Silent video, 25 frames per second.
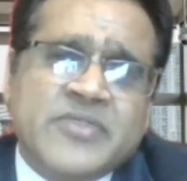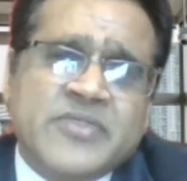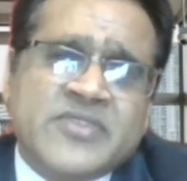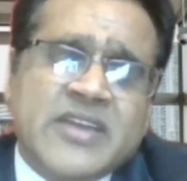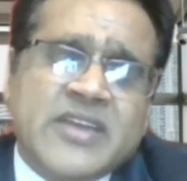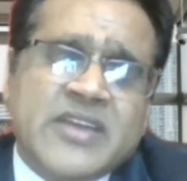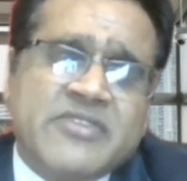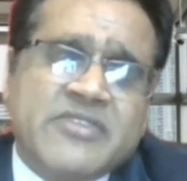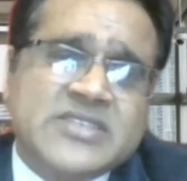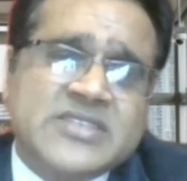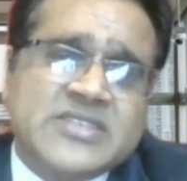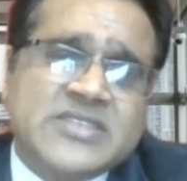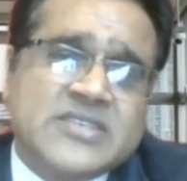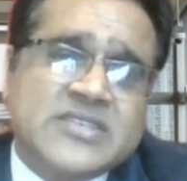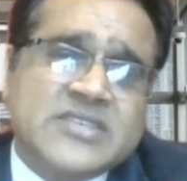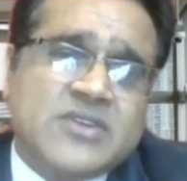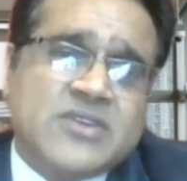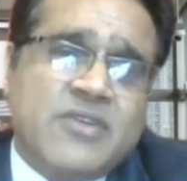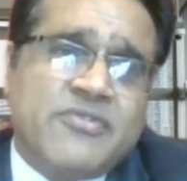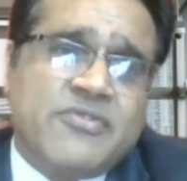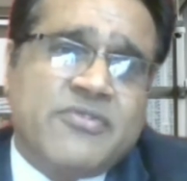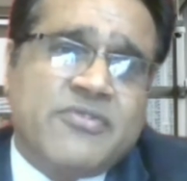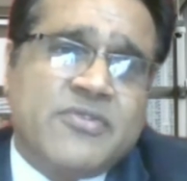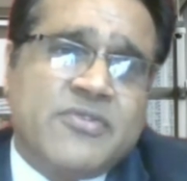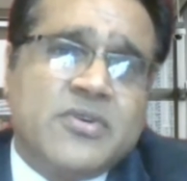services
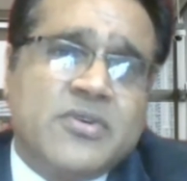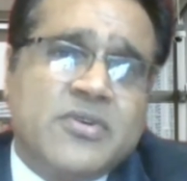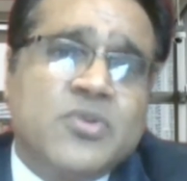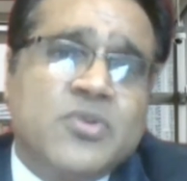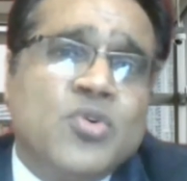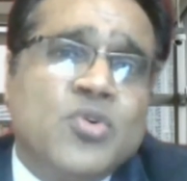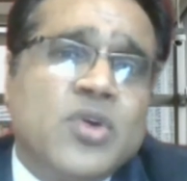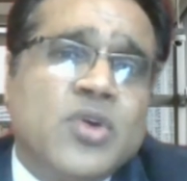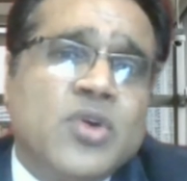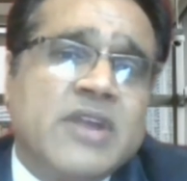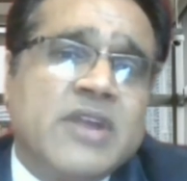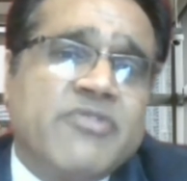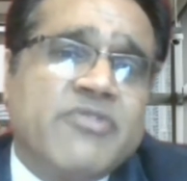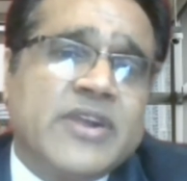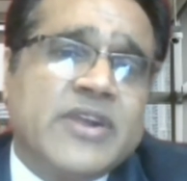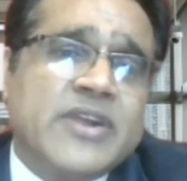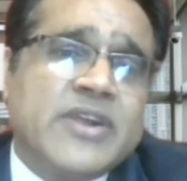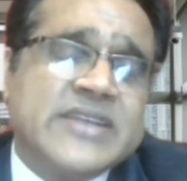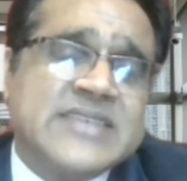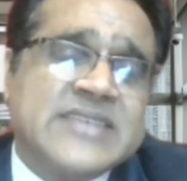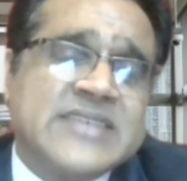of Google, for